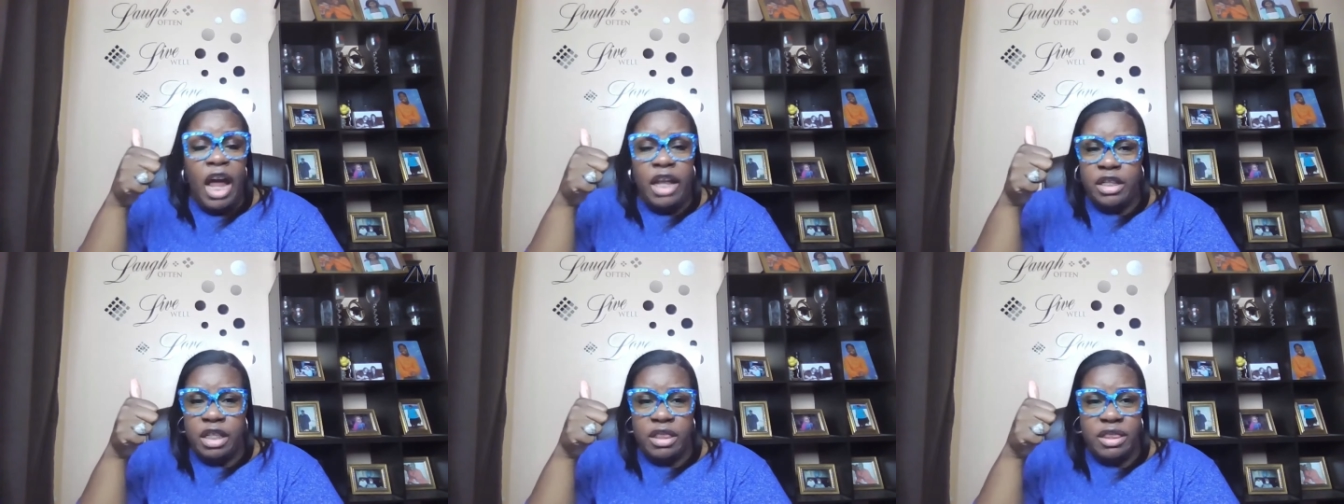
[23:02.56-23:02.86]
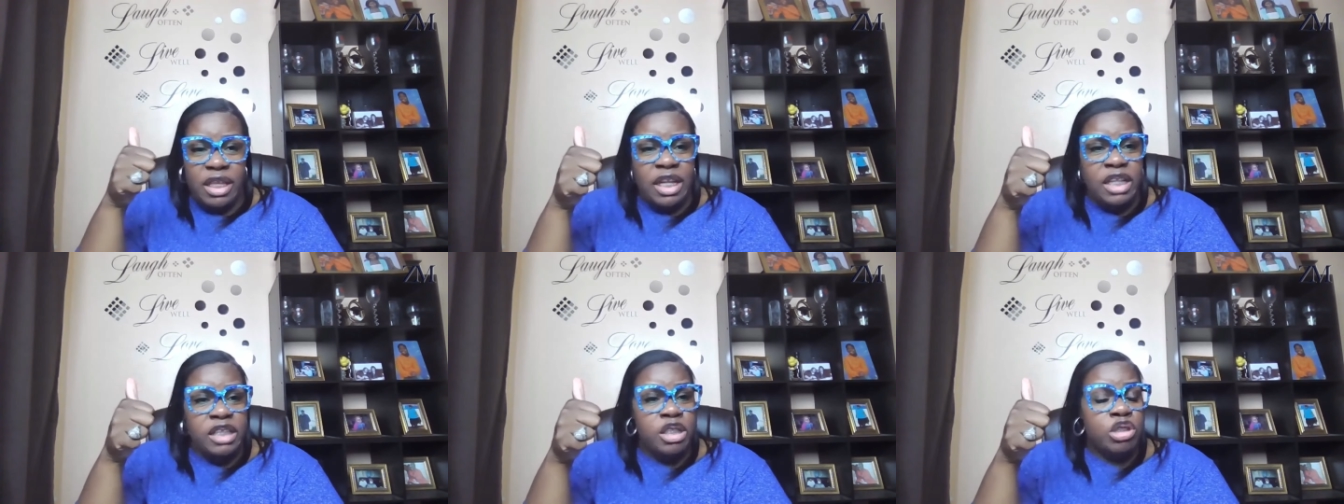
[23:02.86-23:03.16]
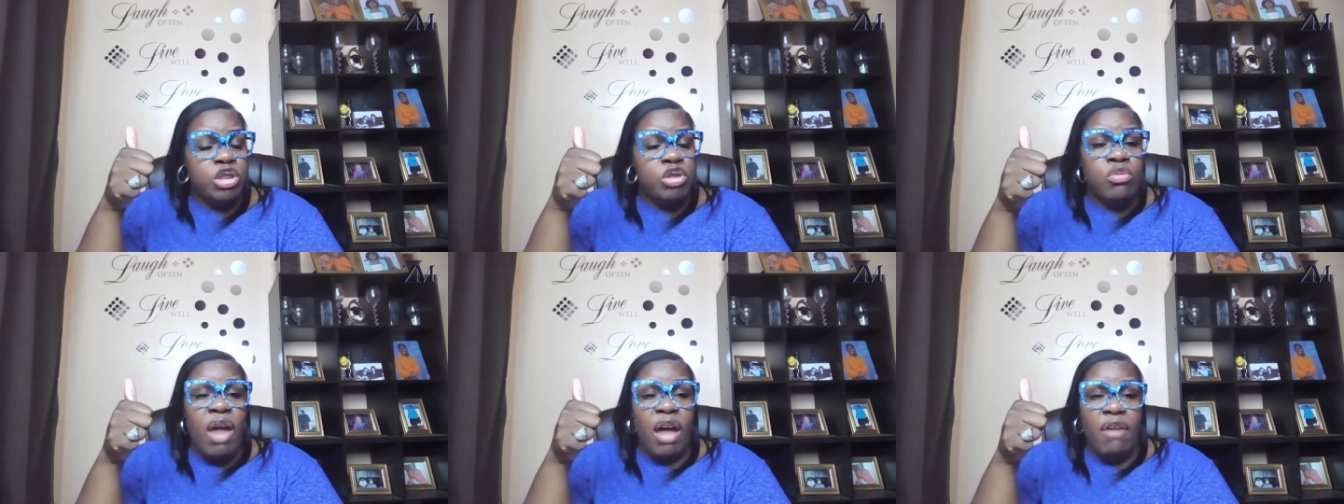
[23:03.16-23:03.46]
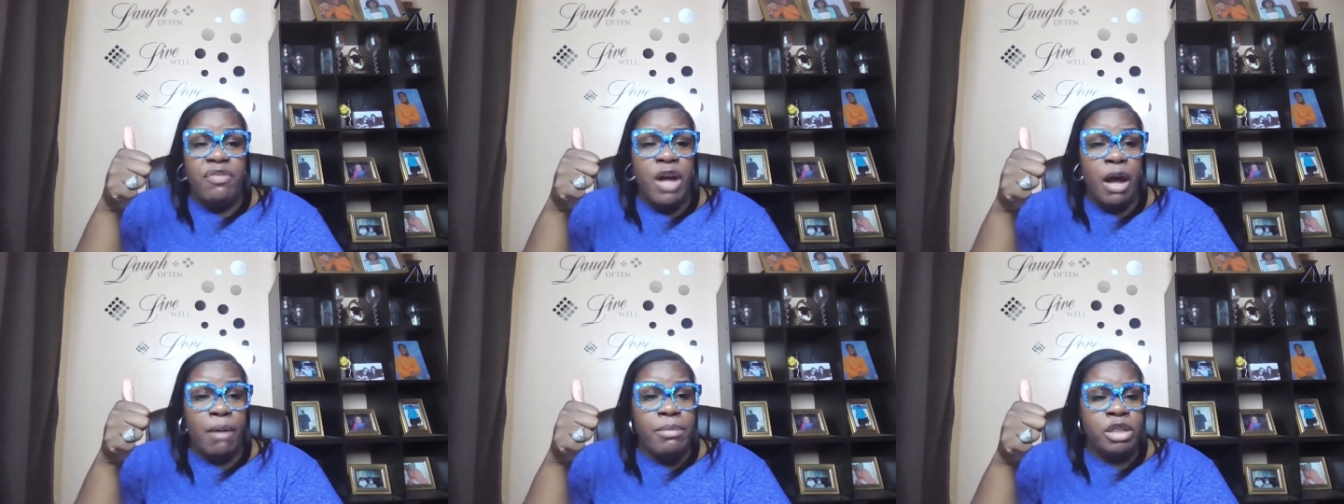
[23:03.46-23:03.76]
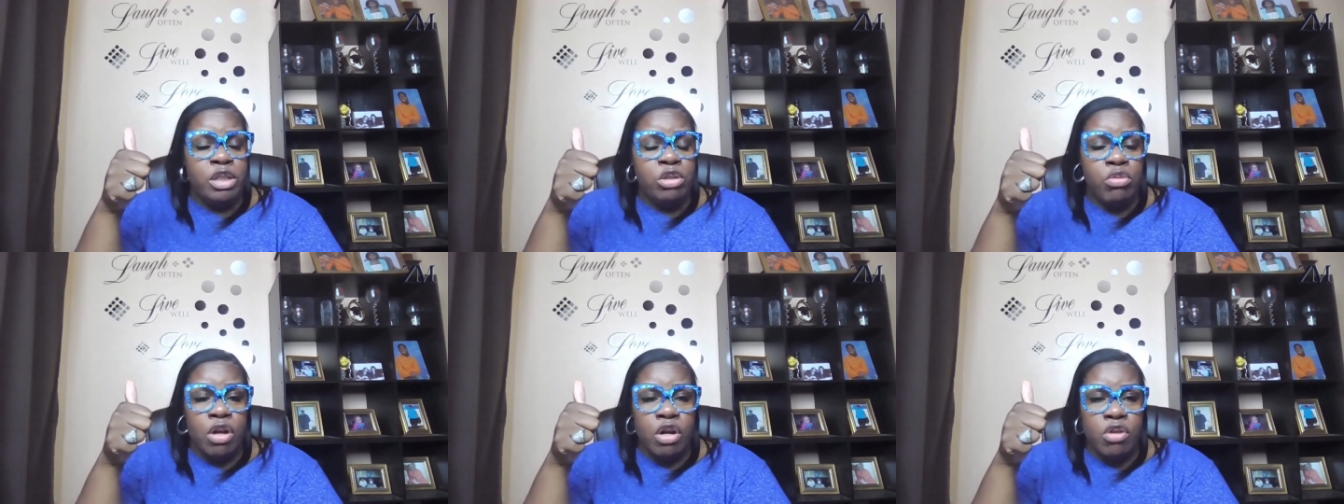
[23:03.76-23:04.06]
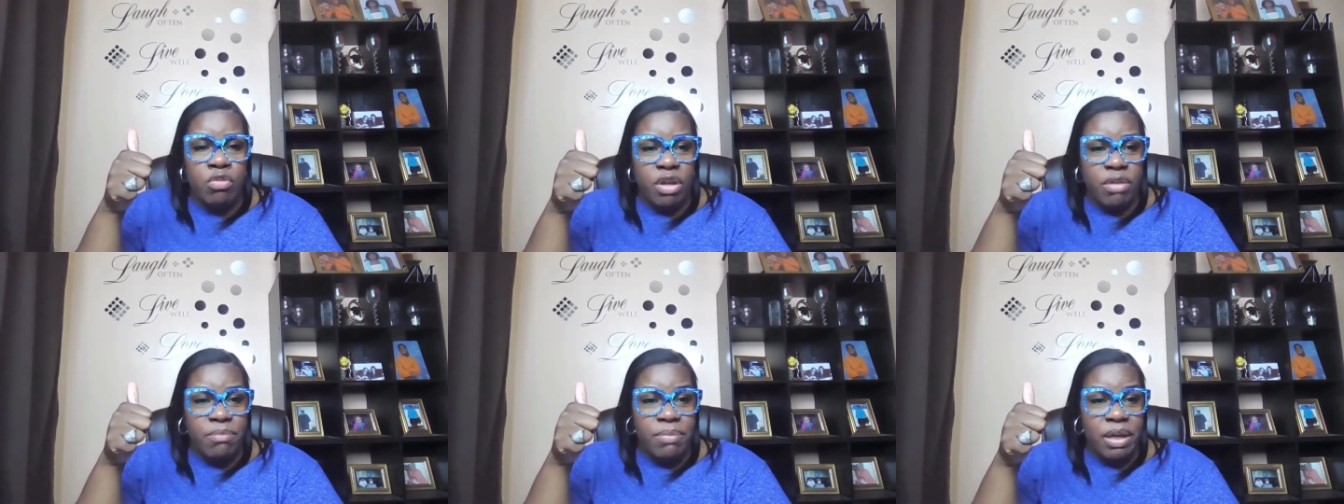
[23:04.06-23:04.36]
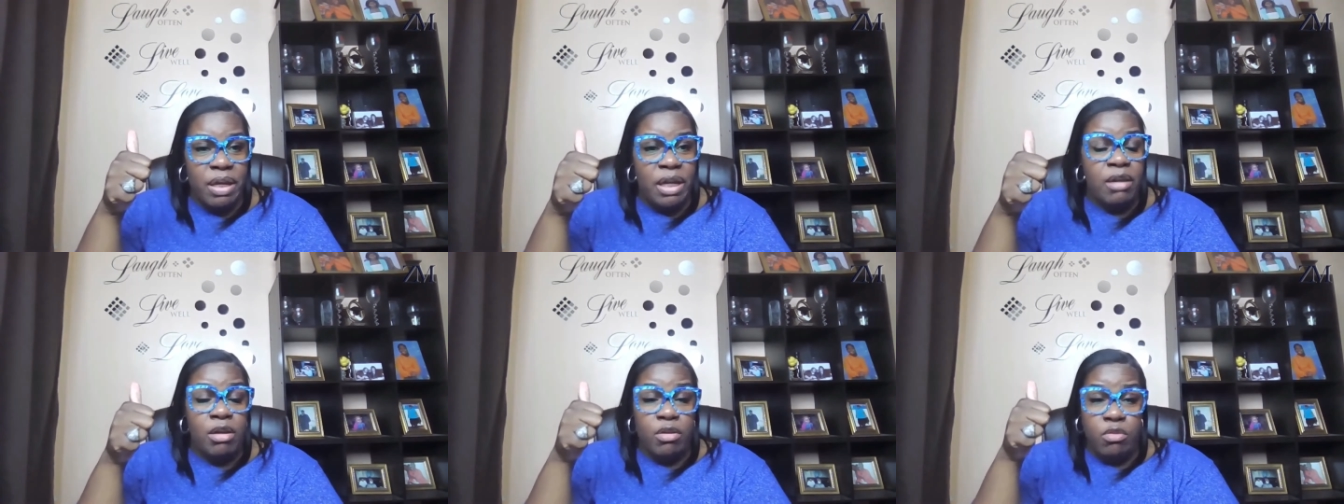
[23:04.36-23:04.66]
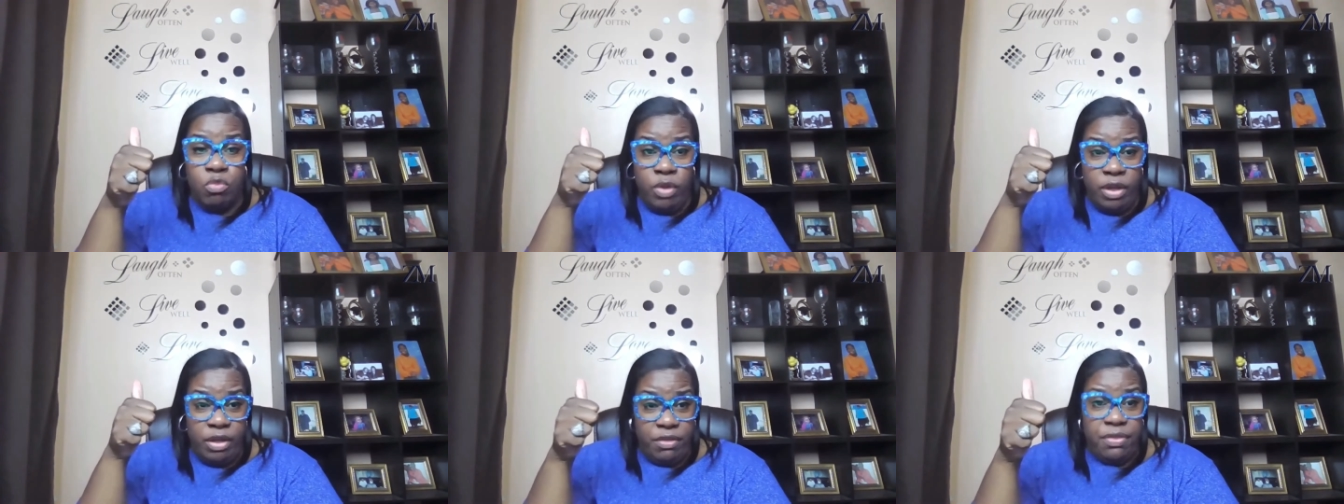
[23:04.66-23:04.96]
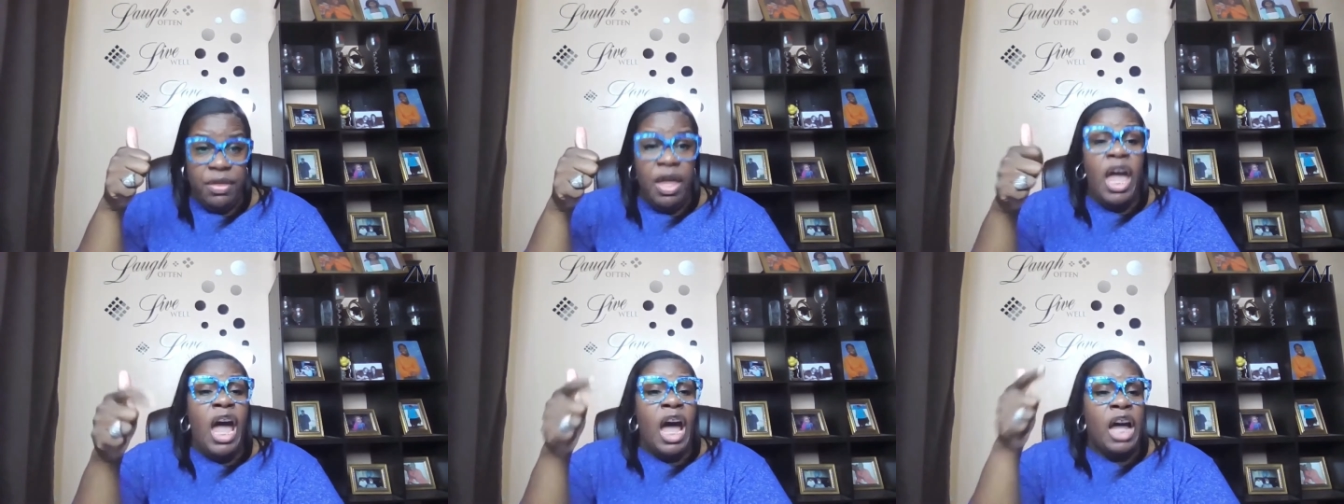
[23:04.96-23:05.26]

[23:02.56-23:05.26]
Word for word: and the things that you have come into agreement with